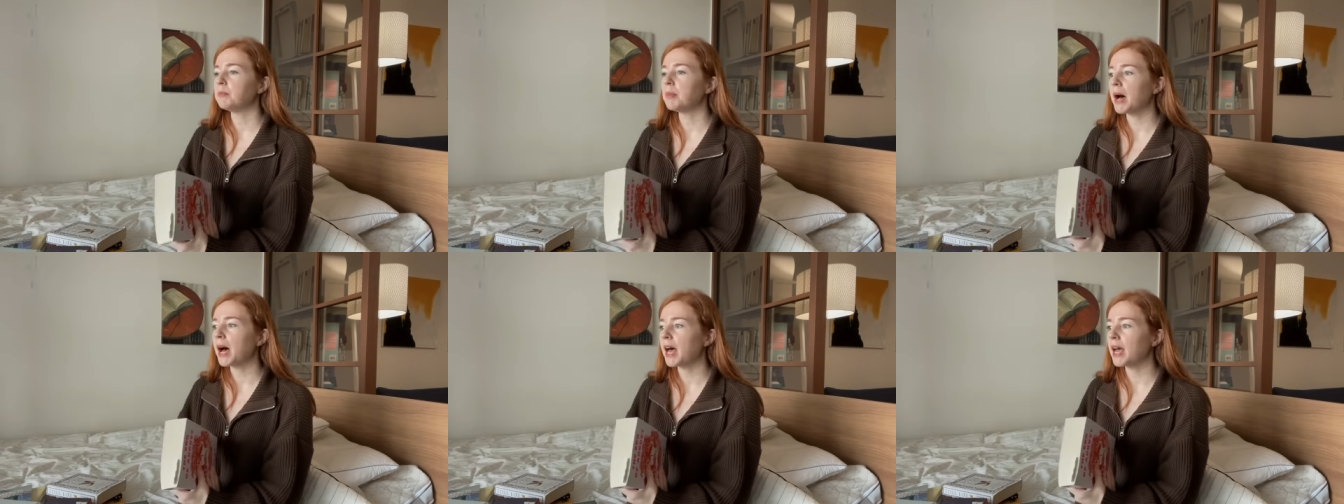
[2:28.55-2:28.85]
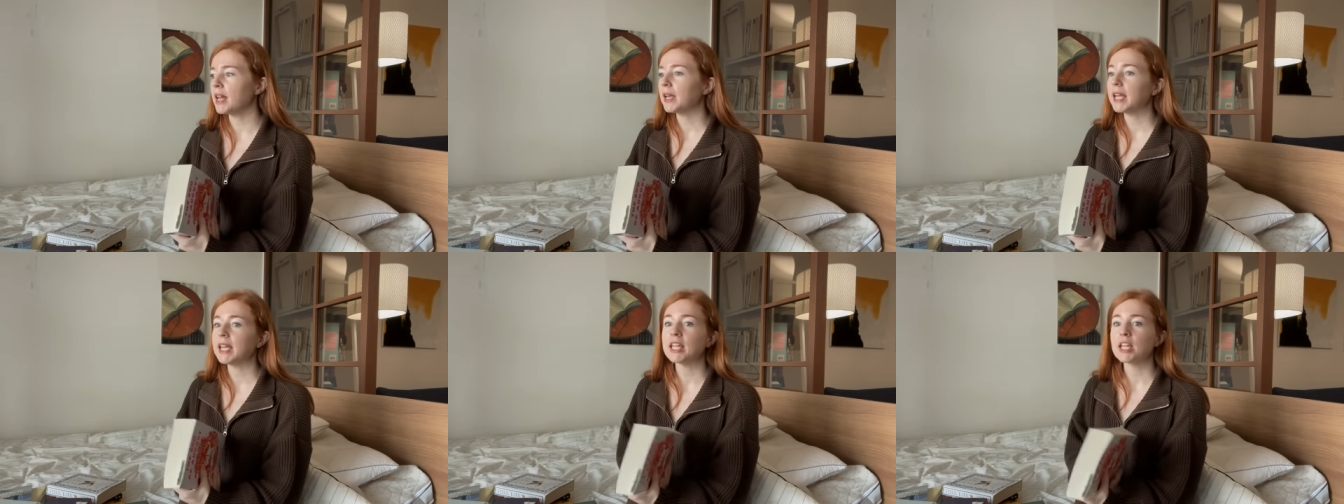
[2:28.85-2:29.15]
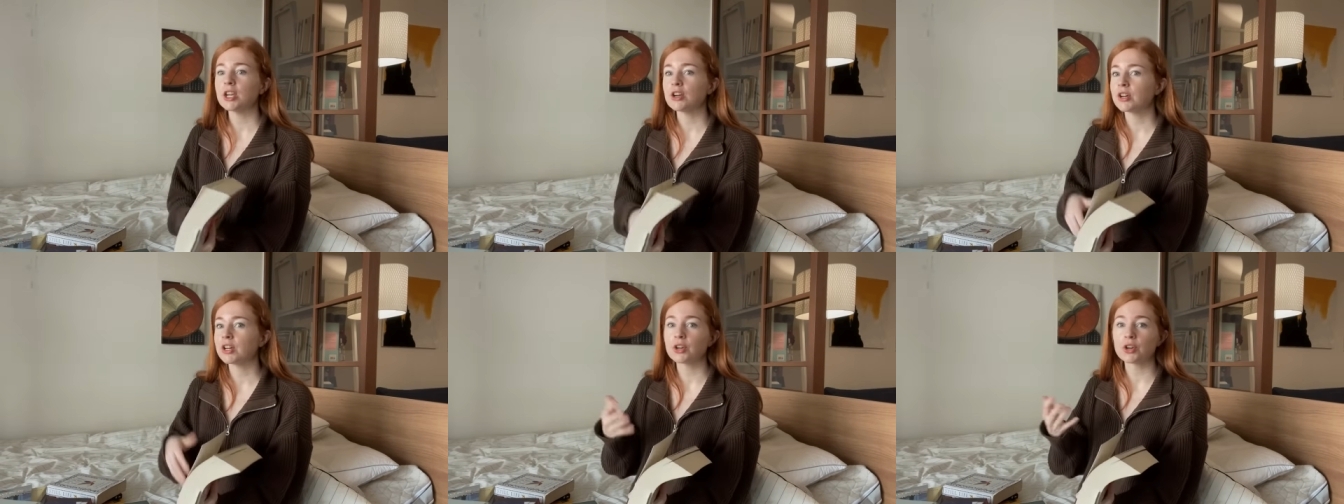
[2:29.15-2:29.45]
But
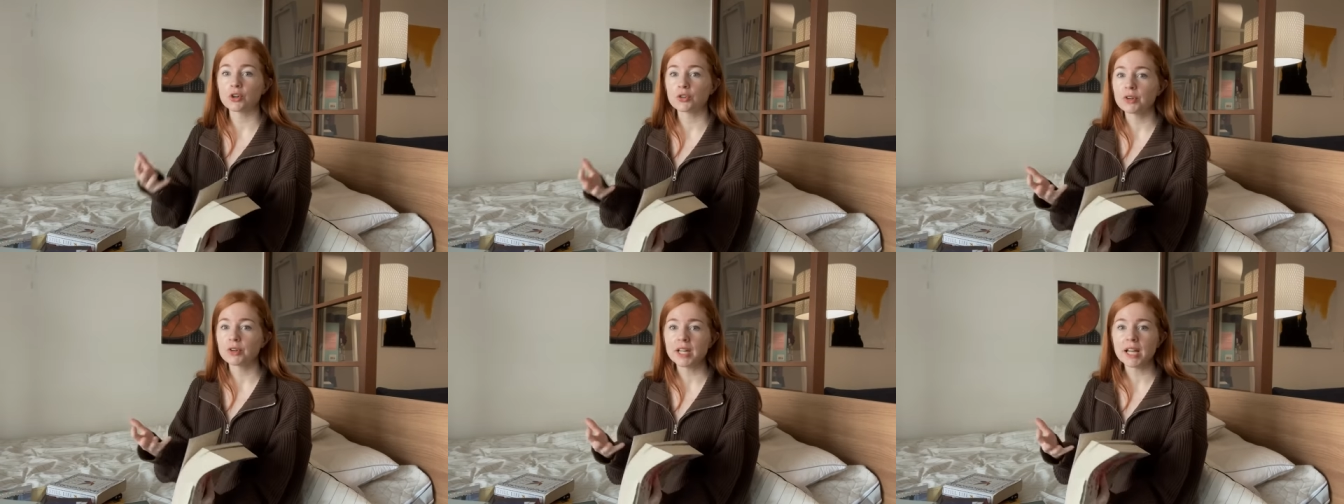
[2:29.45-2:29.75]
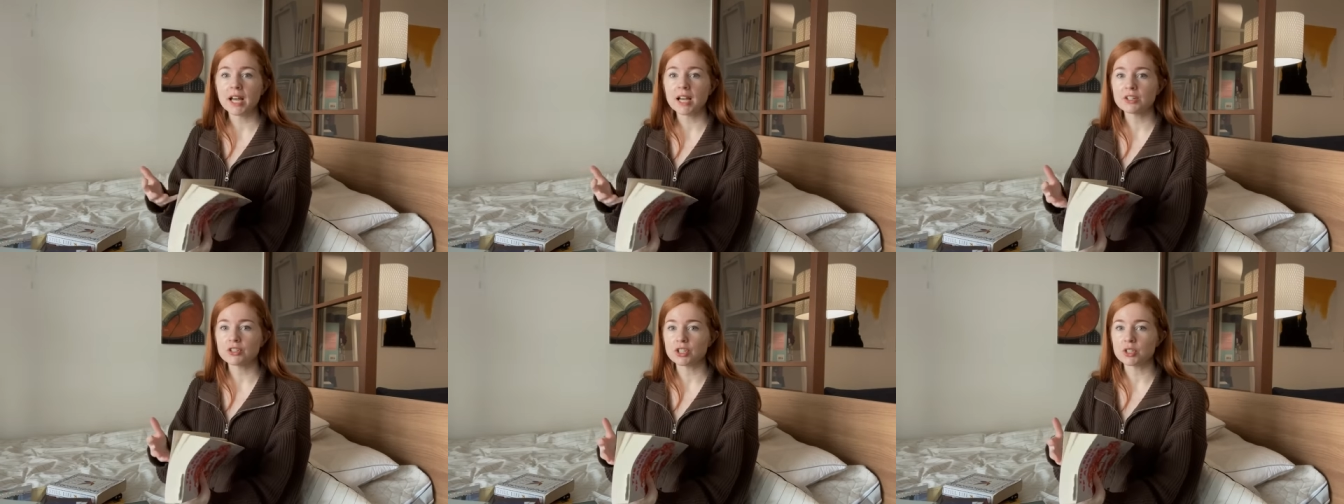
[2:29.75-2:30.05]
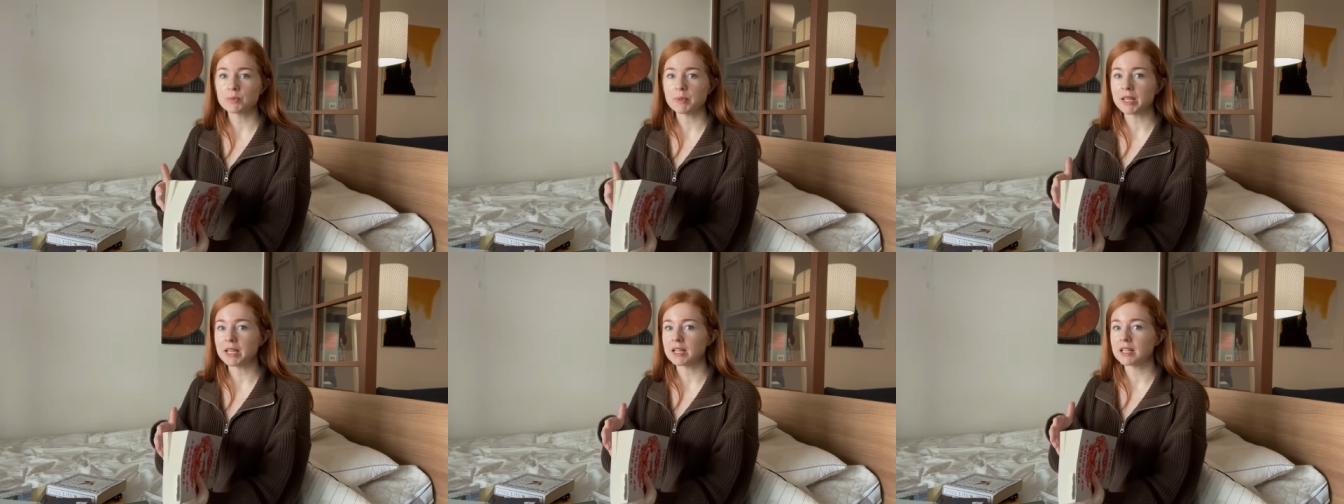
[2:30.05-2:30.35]
here in Korea,
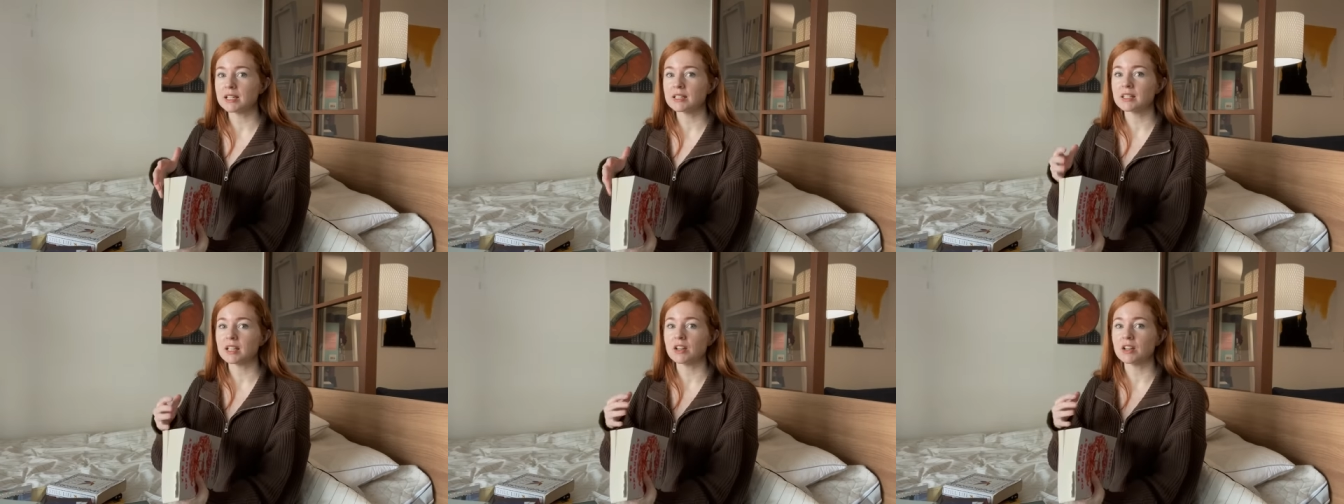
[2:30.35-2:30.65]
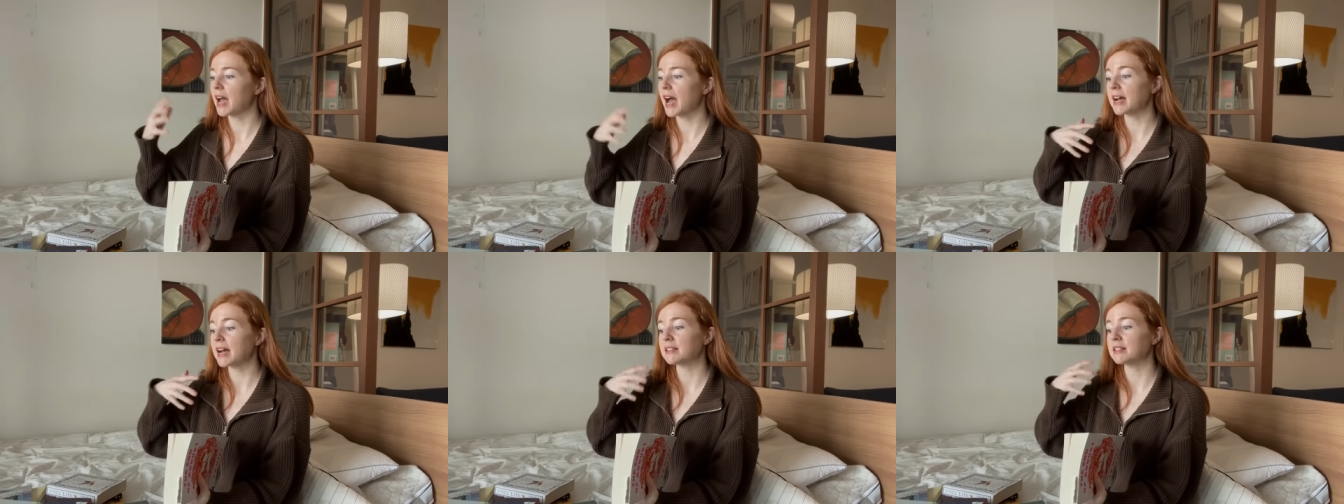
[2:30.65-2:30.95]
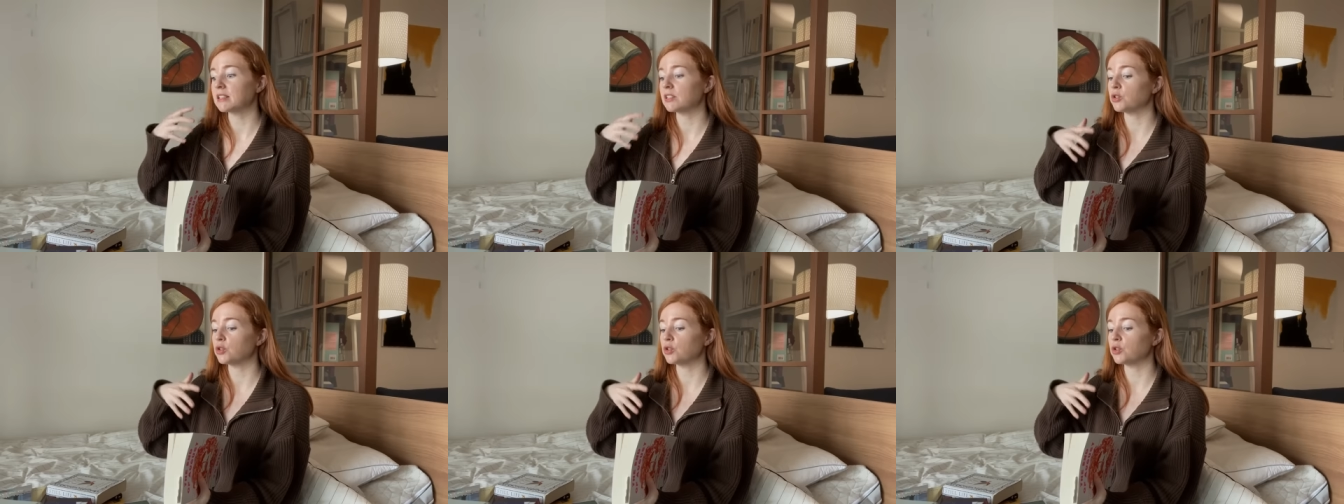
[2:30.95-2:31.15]
just because of access